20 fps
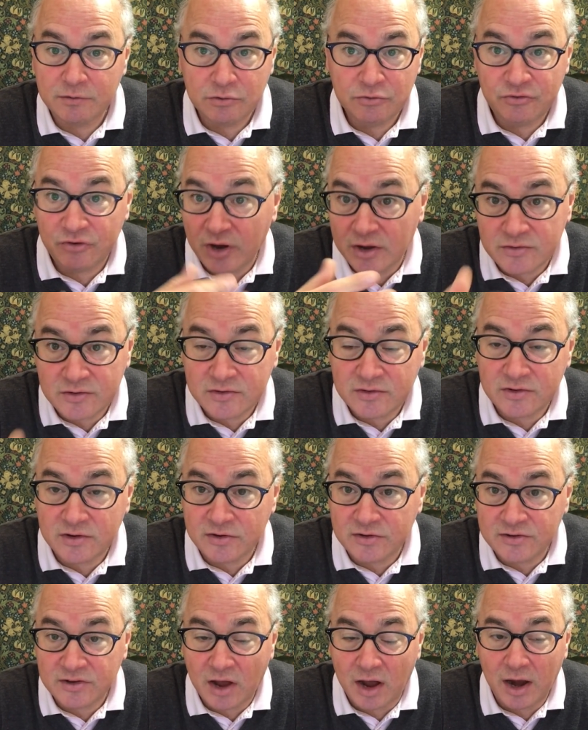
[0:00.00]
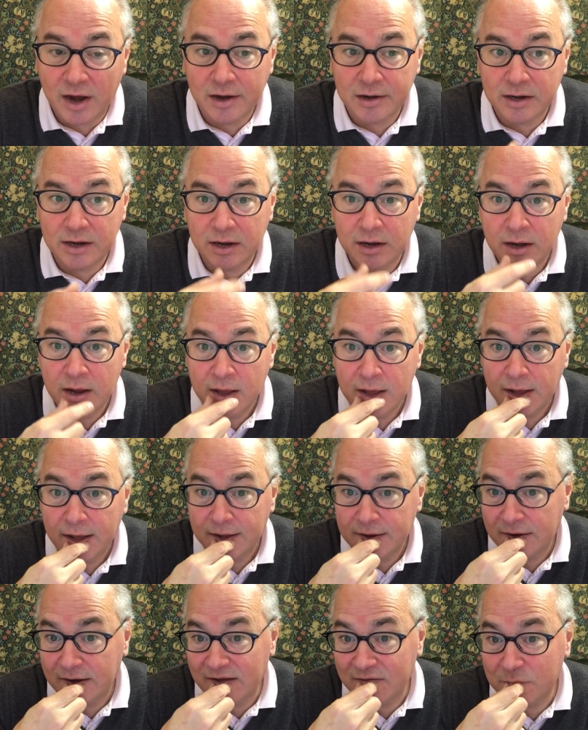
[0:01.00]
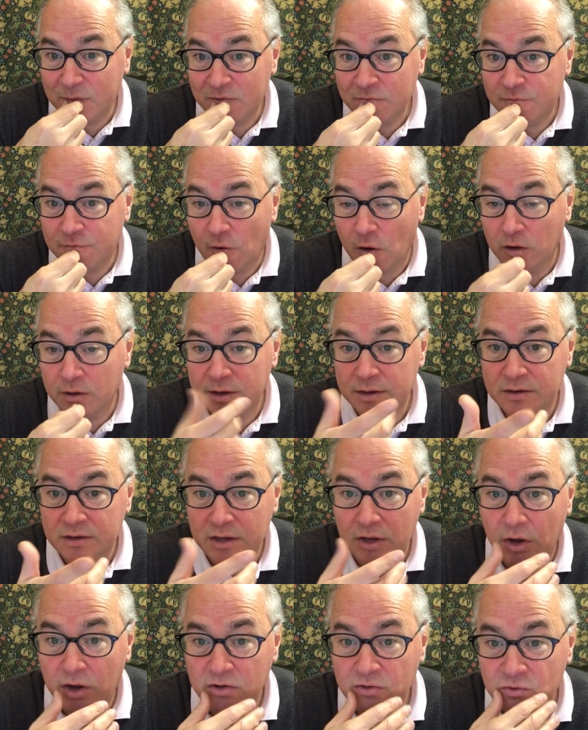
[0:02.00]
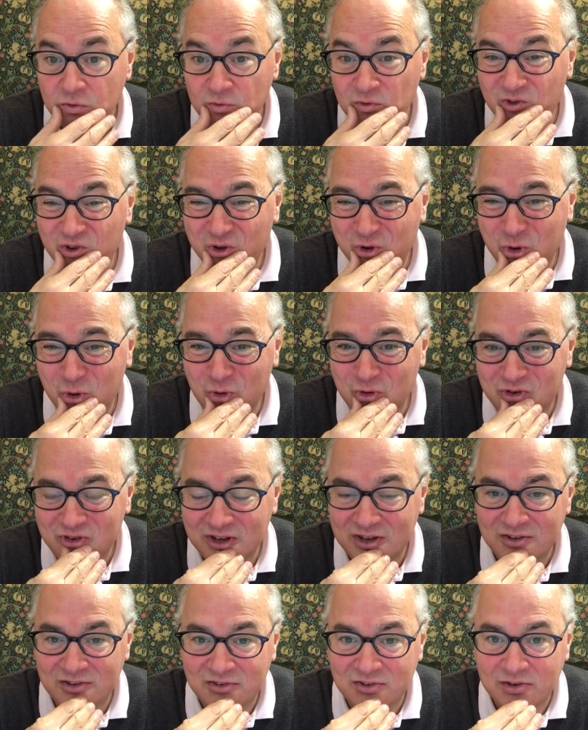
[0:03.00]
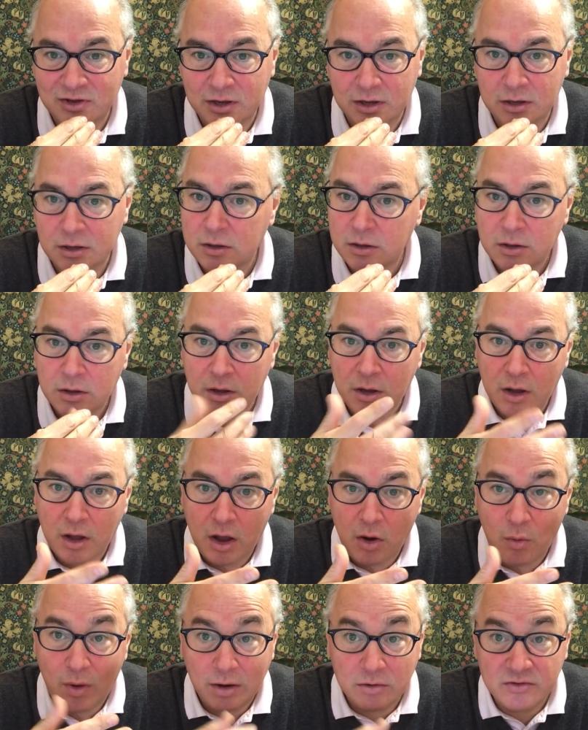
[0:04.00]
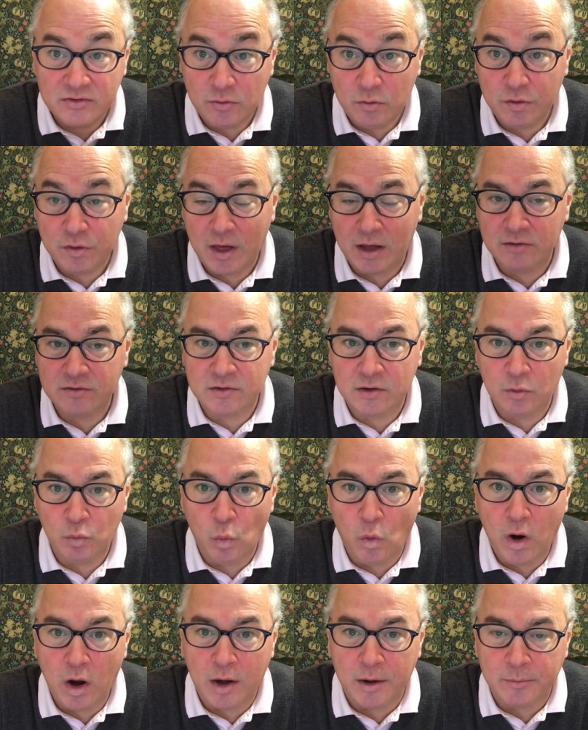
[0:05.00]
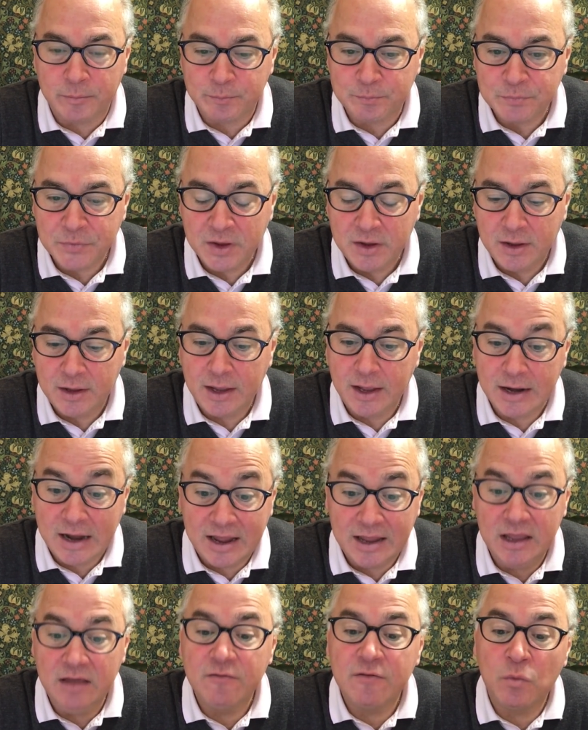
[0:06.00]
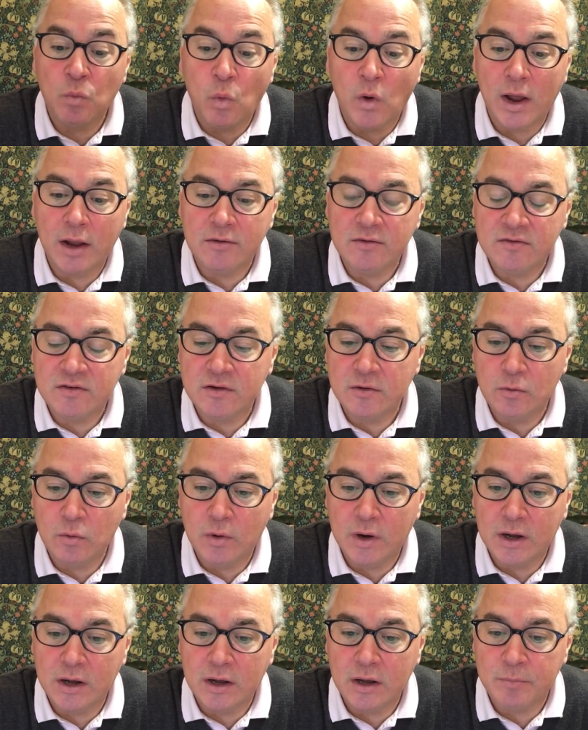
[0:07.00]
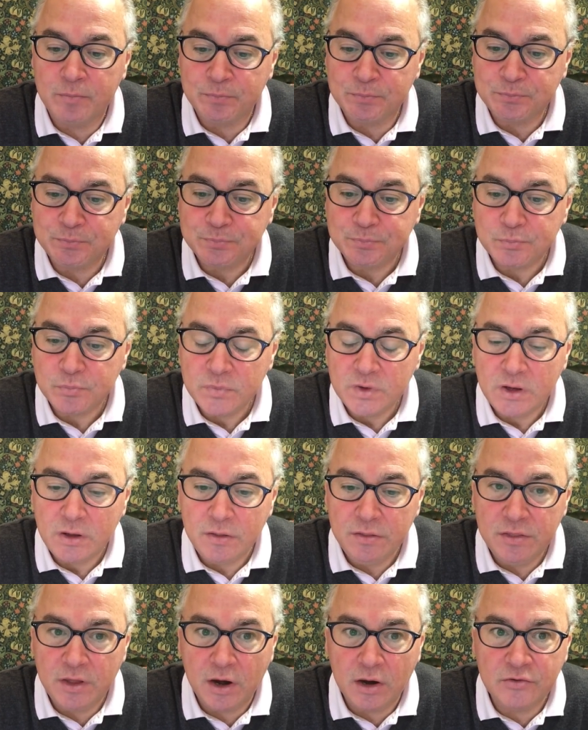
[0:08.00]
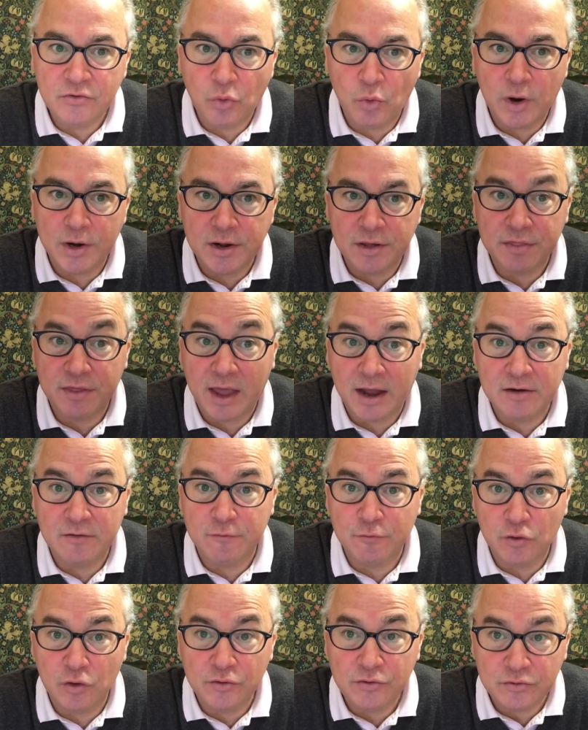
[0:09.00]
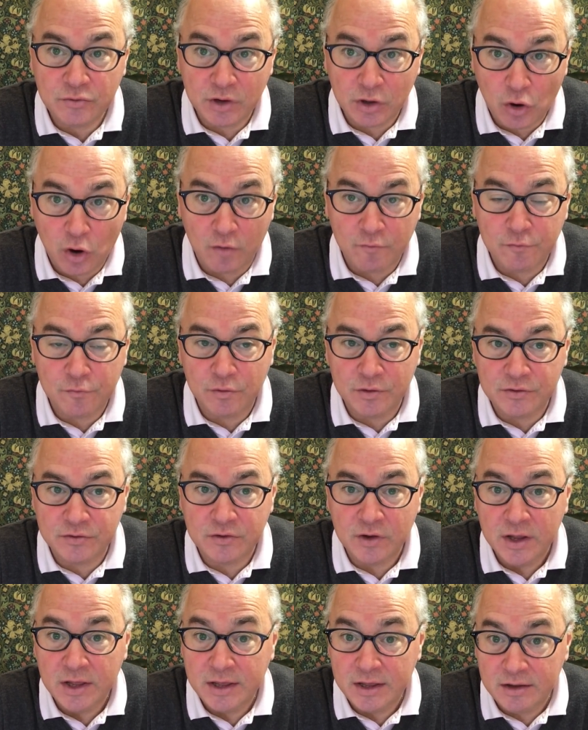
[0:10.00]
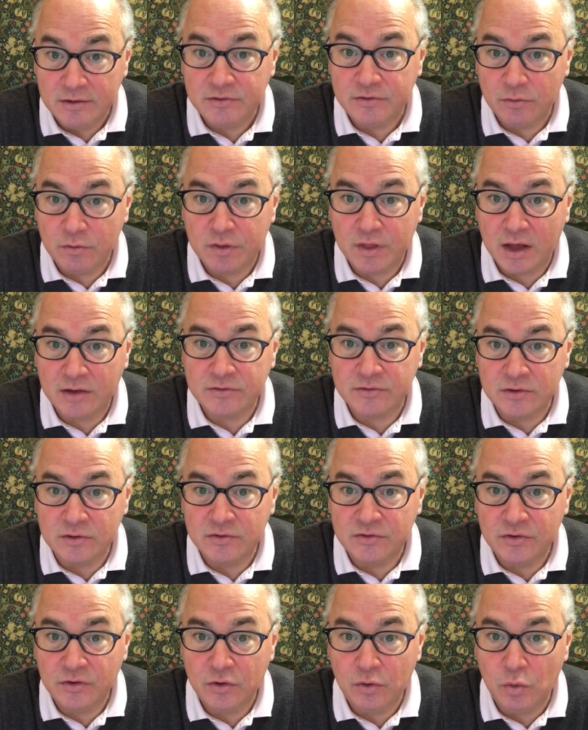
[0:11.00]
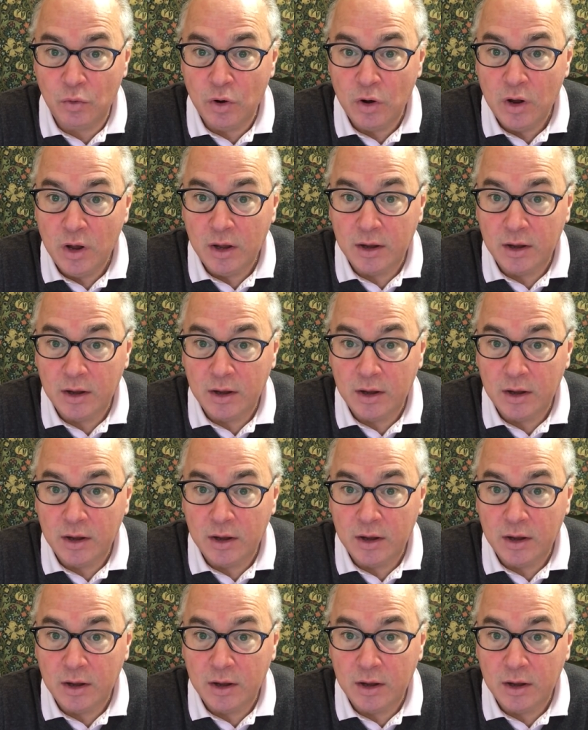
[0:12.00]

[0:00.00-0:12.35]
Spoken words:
just society. And I've been following the Austrian School since around 2001. And I even went to their 20th anniversary conference in 2002